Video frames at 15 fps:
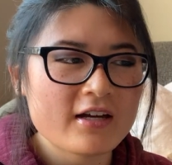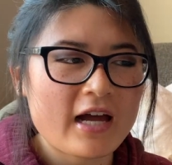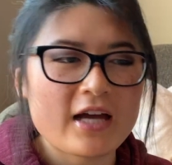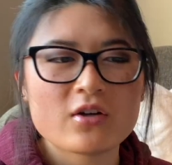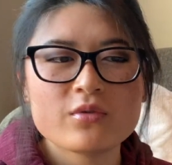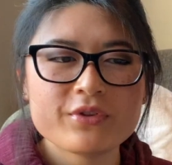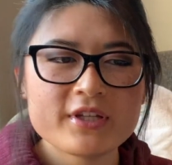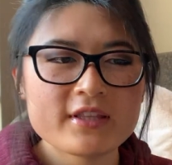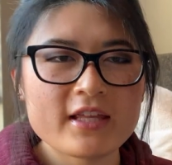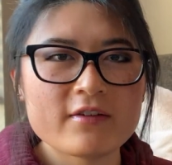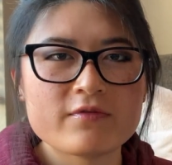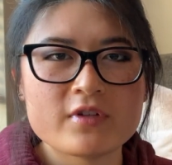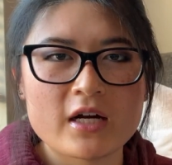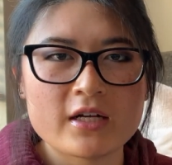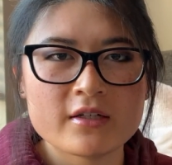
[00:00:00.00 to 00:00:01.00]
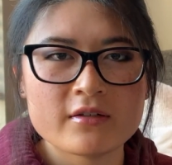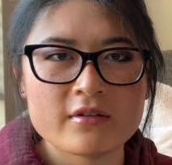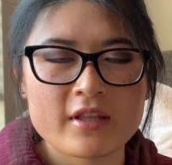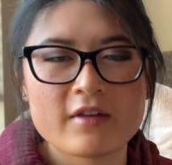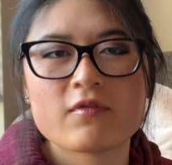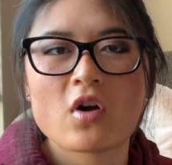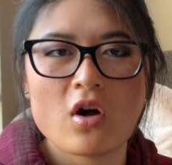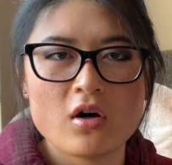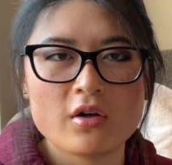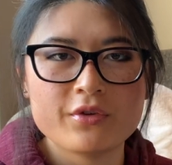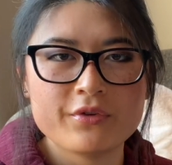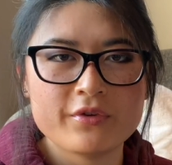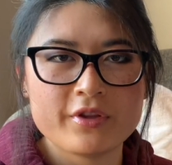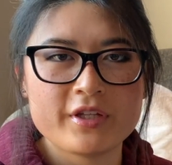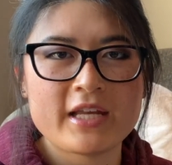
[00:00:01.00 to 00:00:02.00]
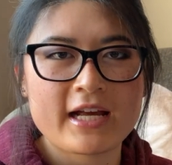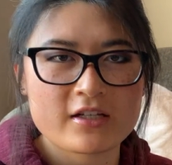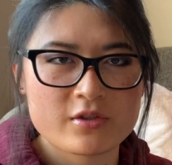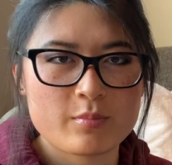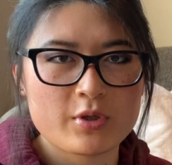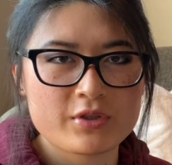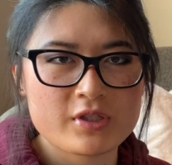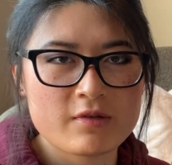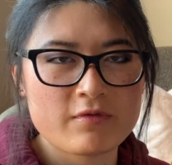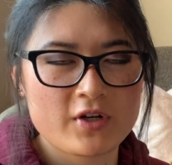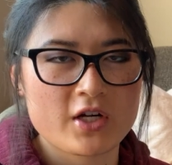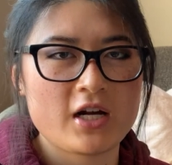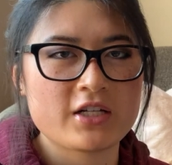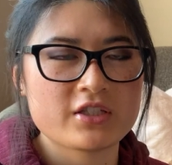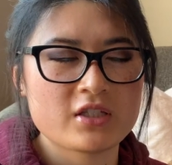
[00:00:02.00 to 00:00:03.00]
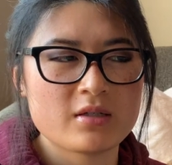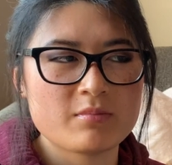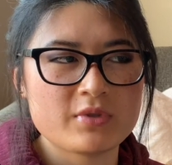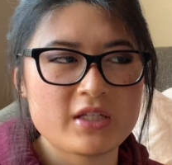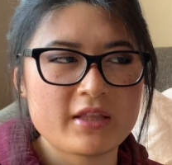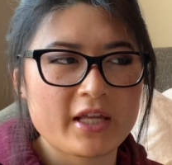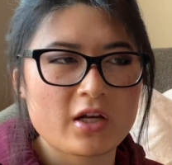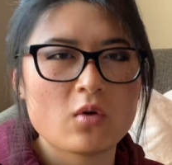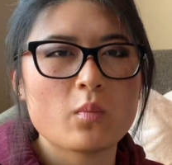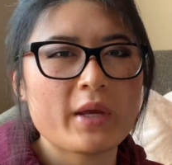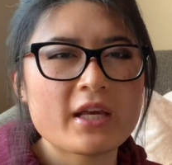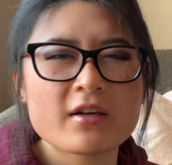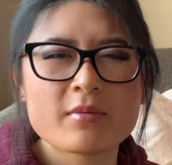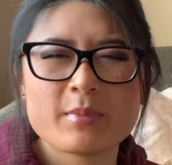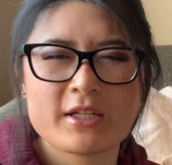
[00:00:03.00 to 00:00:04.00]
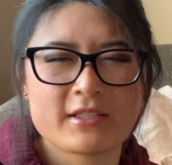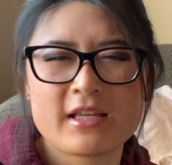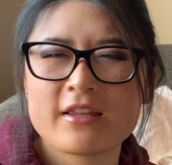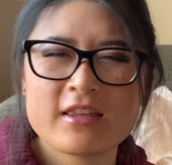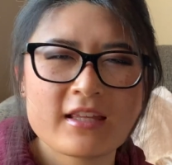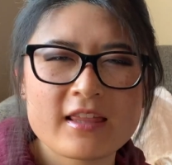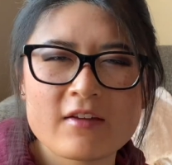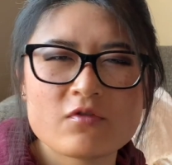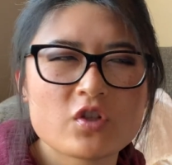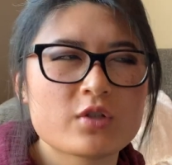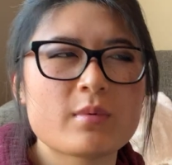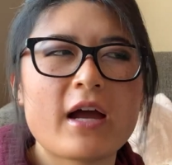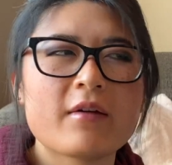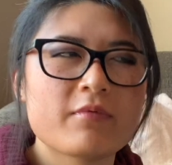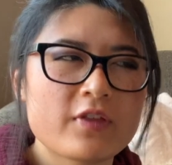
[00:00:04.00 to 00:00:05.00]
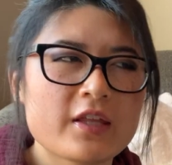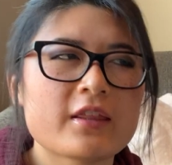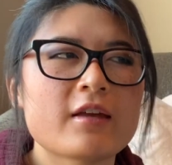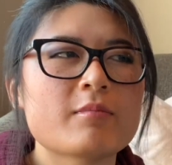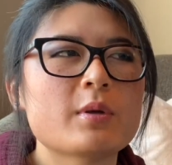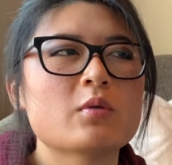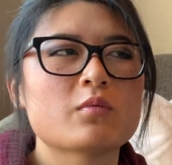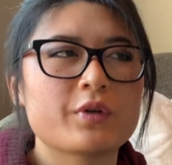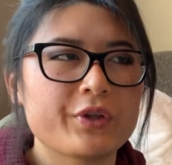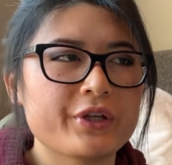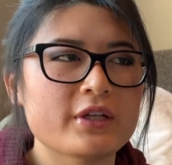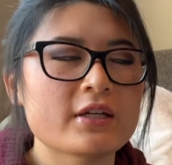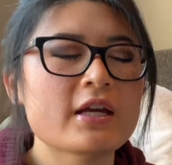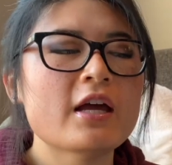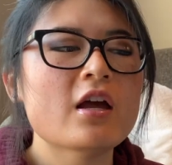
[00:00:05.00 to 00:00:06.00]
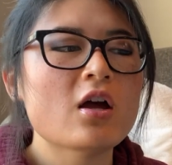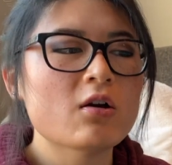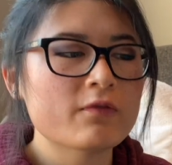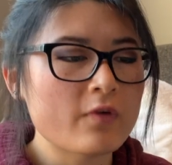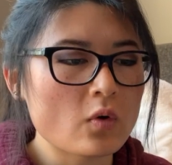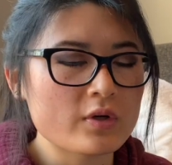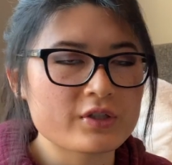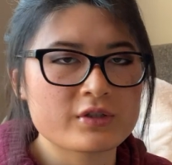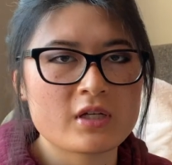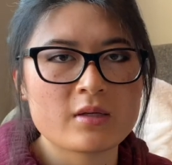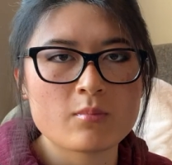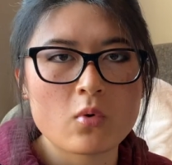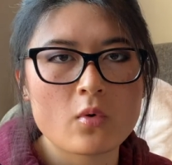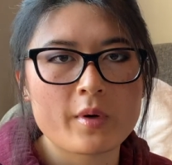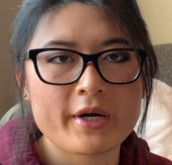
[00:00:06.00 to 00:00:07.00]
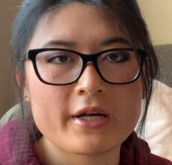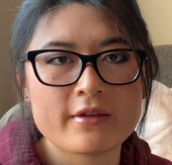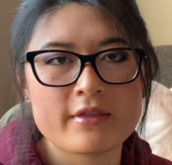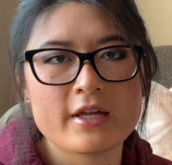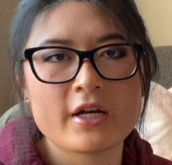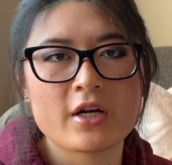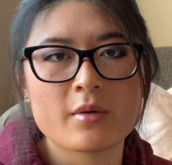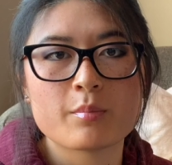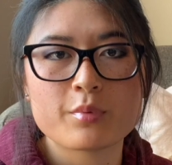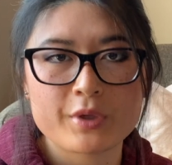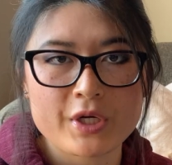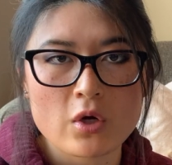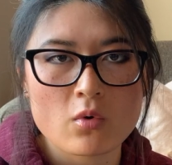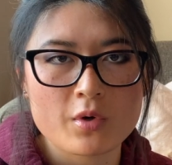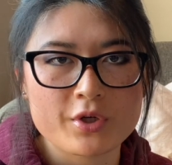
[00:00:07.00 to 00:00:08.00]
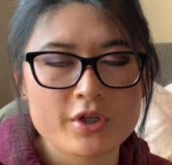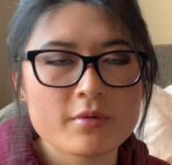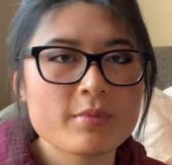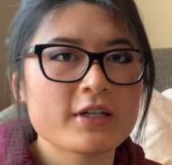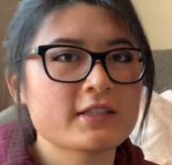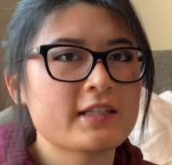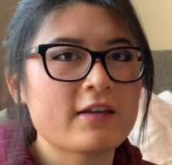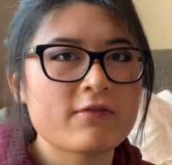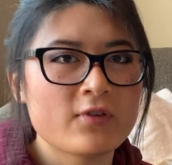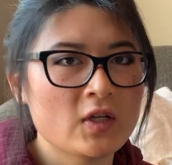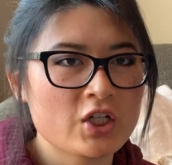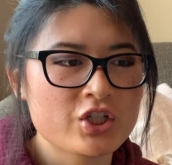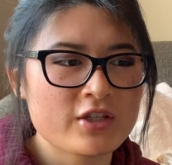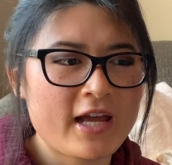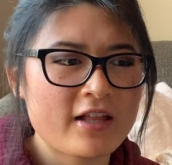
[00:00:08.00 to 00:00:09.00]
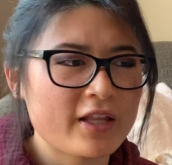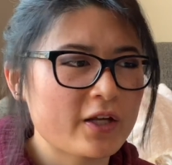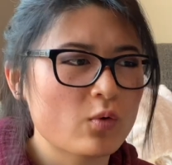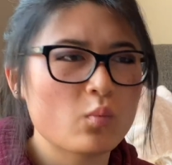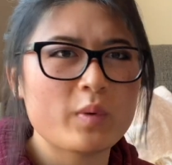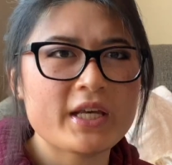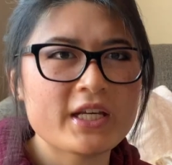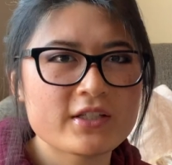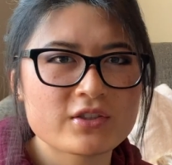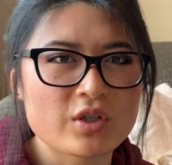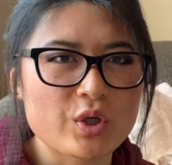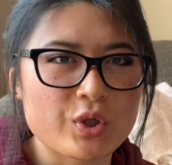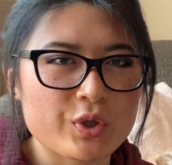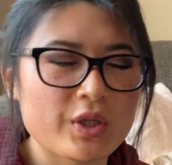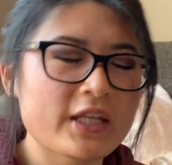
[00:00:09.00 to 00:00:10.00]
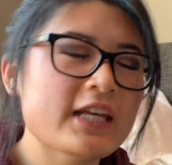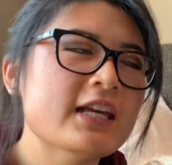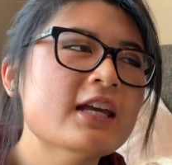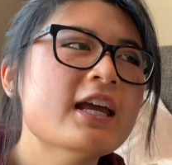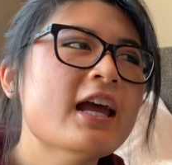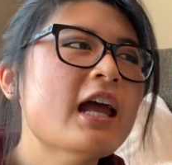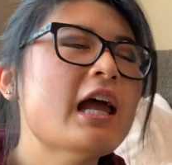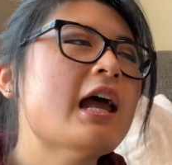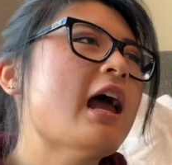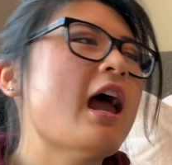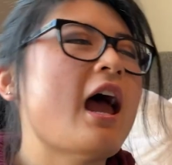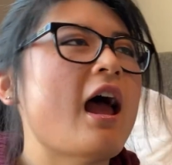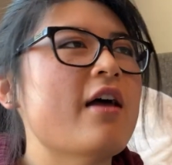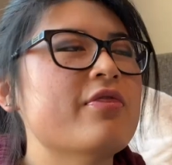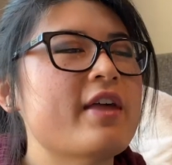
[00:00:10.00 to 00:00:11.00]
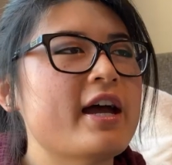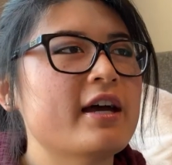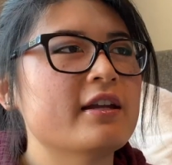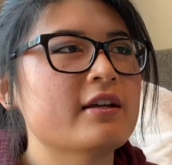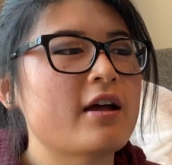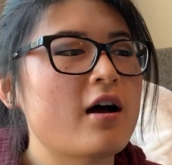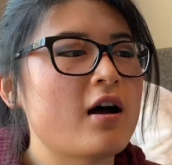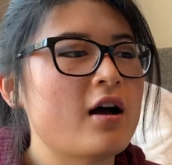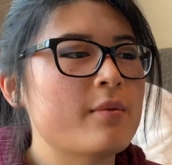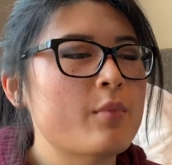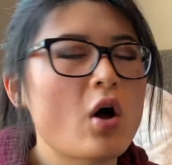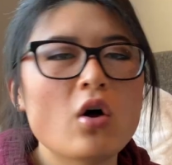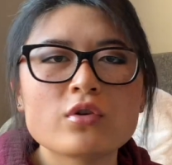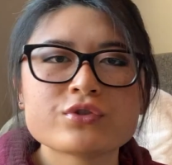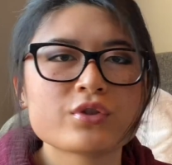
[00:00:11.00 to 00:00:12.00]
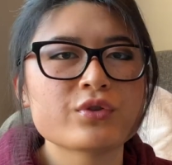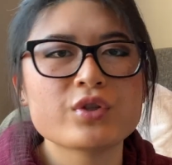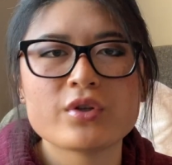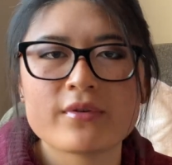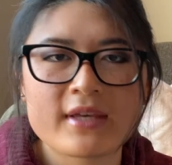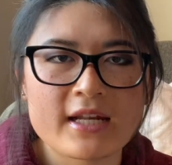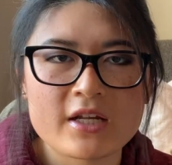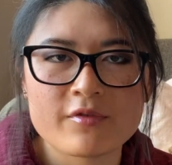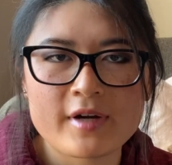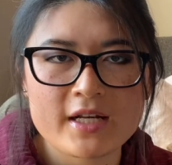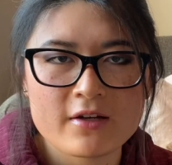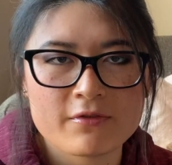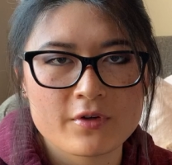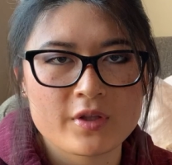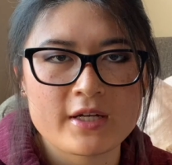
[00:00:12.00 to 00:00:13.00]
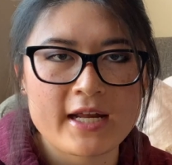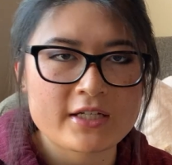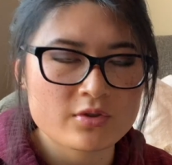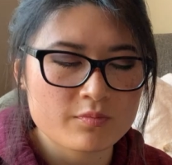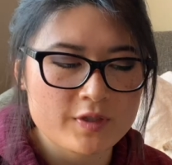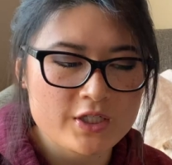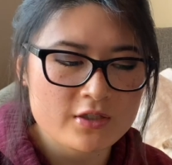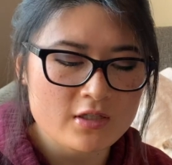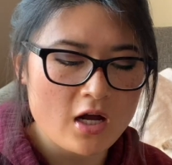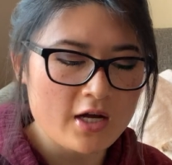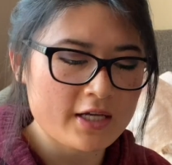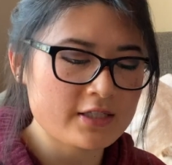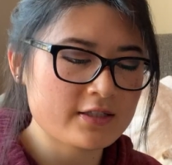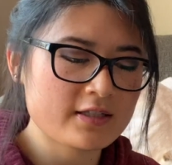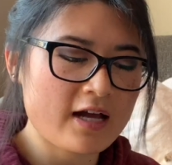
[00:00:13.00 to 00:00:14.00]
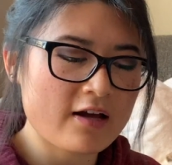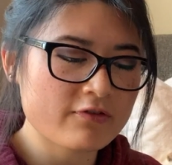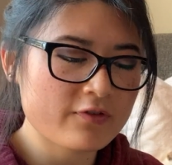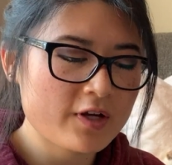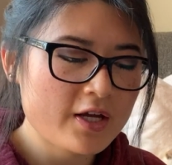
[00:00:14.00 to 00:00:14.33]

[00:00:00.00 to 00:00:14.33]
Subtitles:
don't think they've called the next person for customs in like a week, because I think they've been really focused on pouring their pre-order because they finished that like weeks early. And then also, you know, getting ready for the next restock and stuff.